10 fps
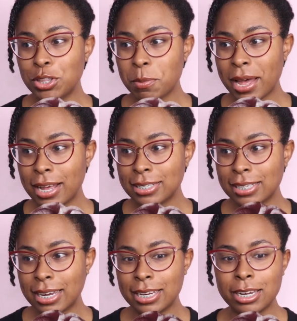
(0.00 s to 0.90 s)
you the back
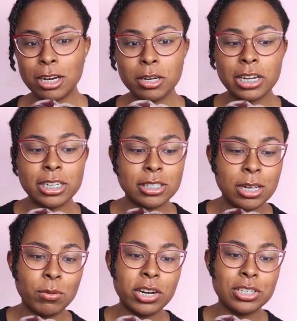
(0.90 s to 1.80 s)
side here because
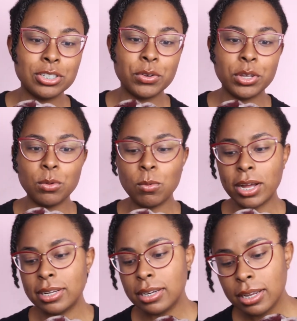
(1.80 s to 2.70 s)
I want to show you
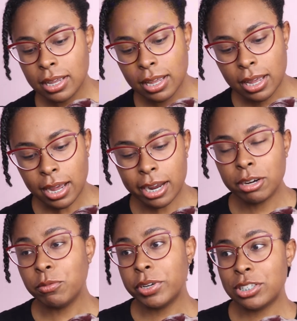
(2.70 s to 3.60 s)
what I
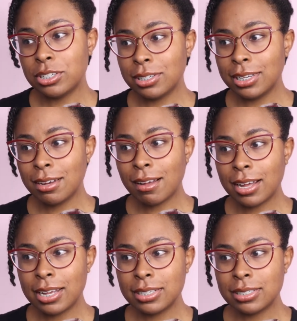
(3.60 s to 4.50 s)
originally
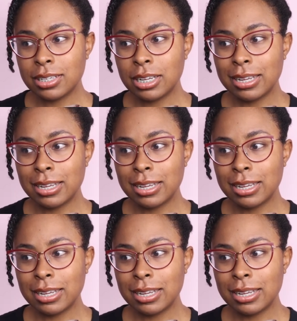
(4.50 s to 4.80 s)
got.